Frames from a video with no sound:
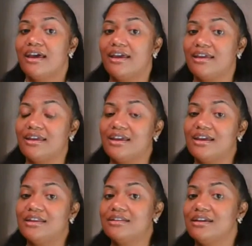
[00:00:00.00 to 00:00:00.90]

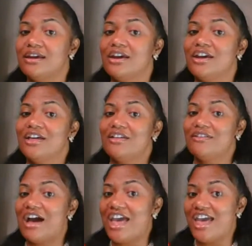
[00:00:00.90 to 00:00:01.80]
and
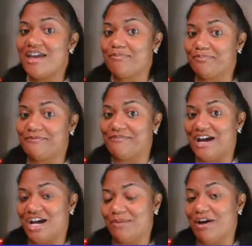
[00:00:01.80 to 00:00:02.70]
a
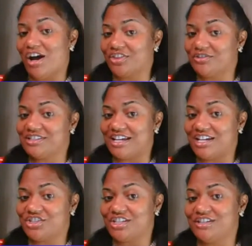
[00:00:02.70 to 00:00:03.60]

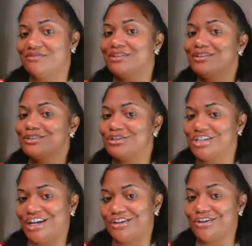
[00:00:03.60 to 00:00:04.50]
authorization to
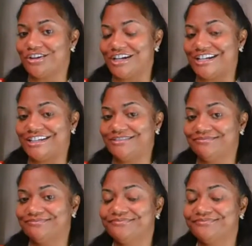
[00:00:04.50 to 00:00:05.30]
check your credit,